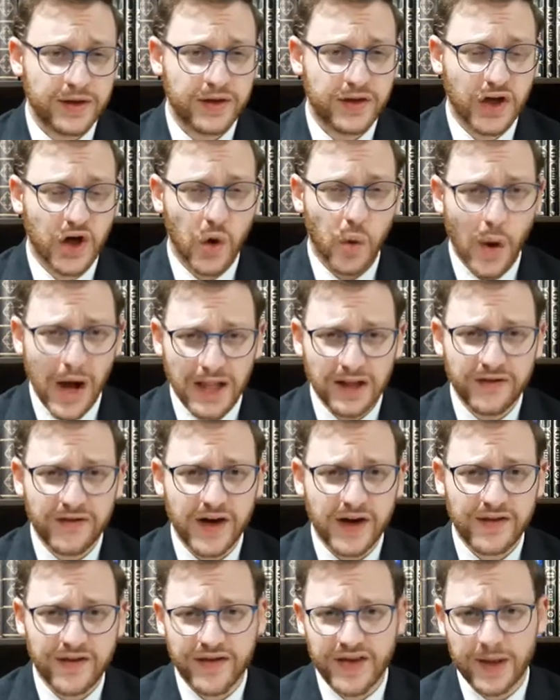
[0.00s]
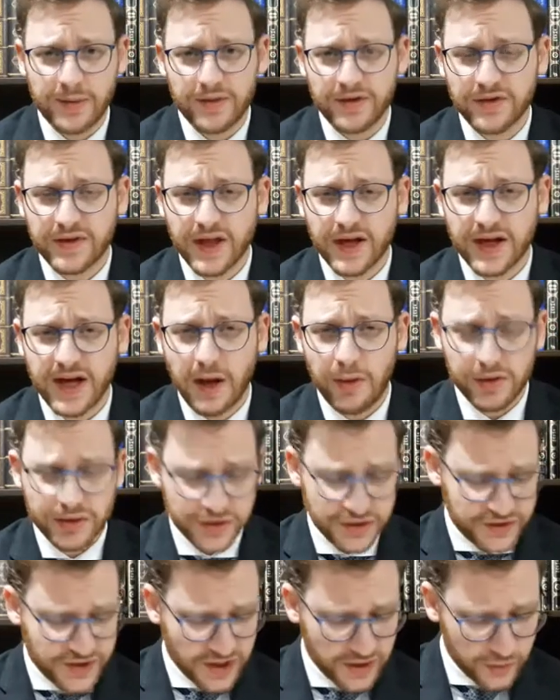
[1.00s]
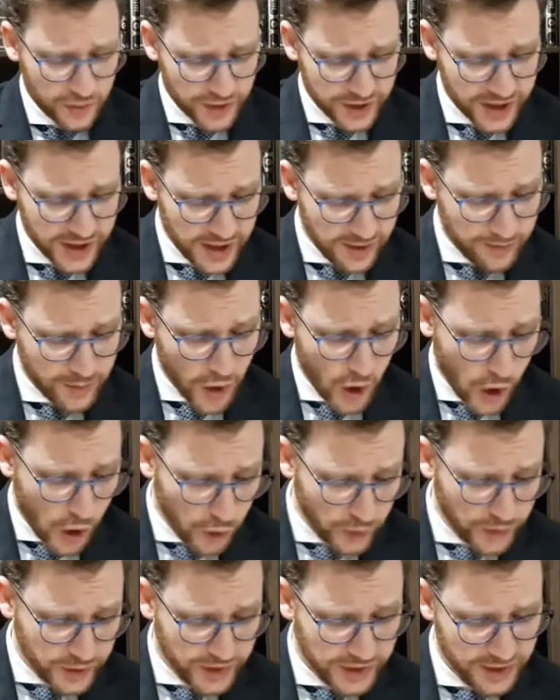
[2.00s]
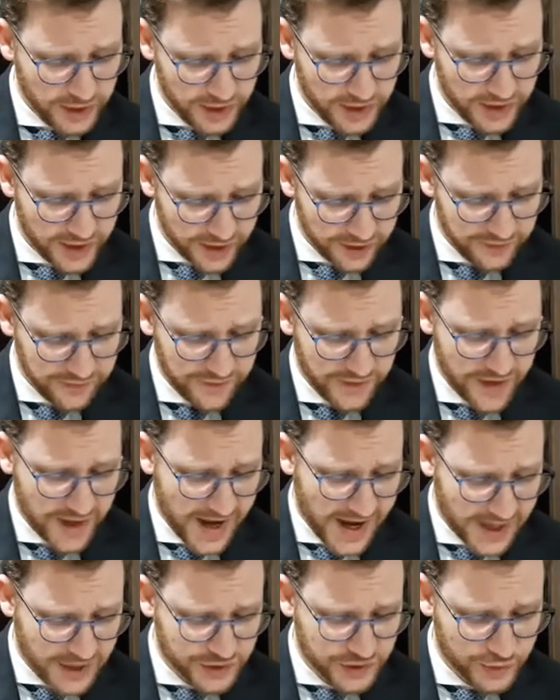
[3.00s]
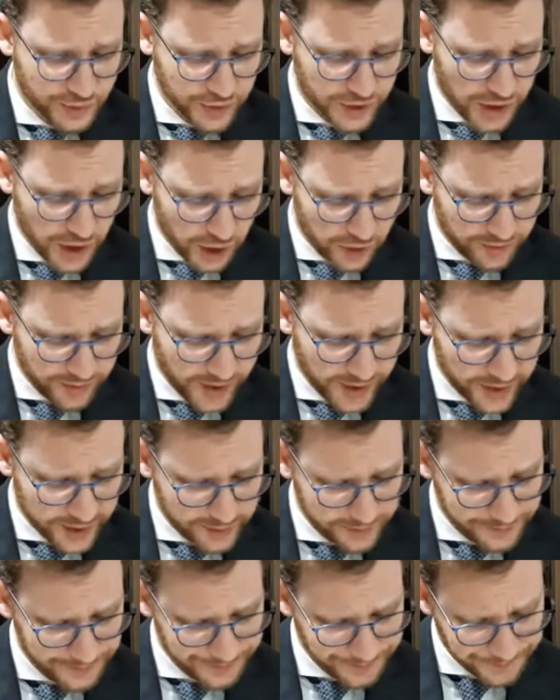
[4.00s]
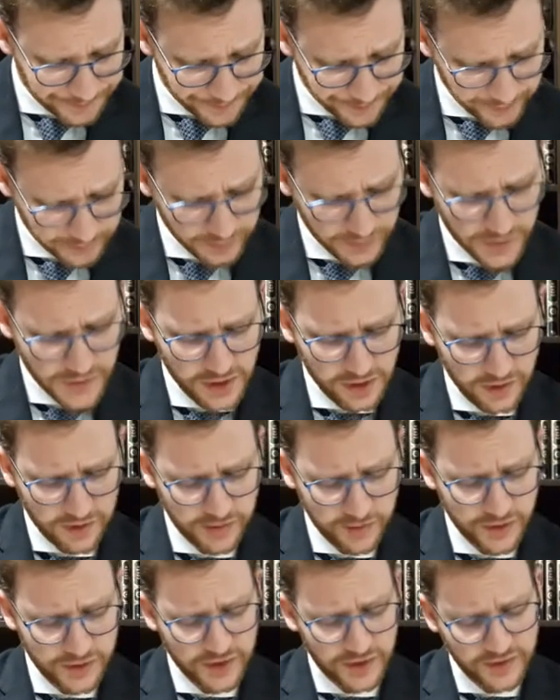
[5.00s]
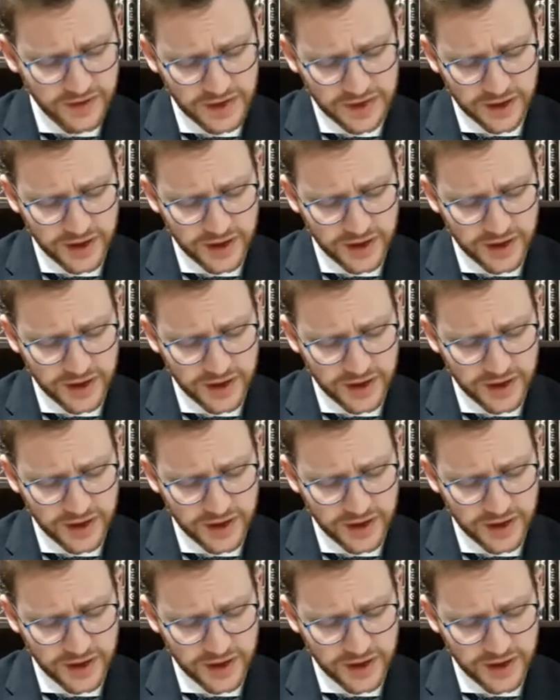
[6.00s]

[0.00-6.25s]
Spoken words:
to qualify the statement of the Tanna Kama, he should say the word im, only if they actually hold by it. And it says,